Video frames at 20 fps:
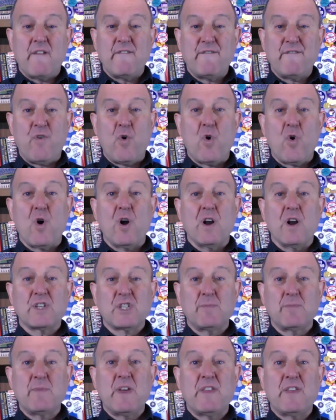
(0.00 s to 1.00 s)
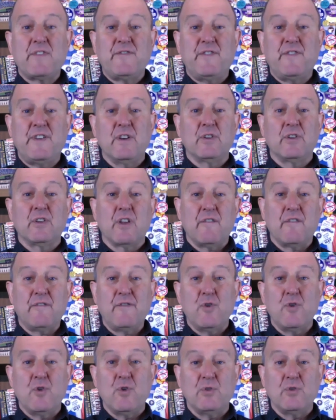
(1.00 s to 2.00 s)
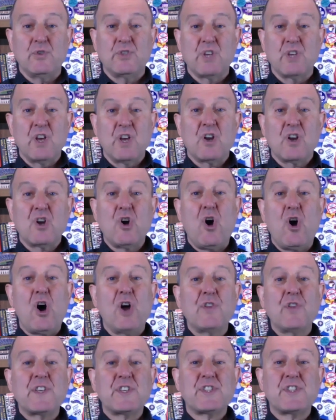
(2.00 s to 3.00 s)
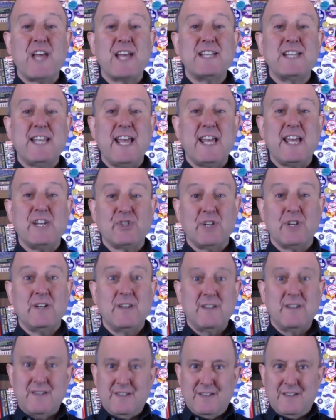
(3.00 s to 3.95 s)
for Smithfield Foods, called the citation,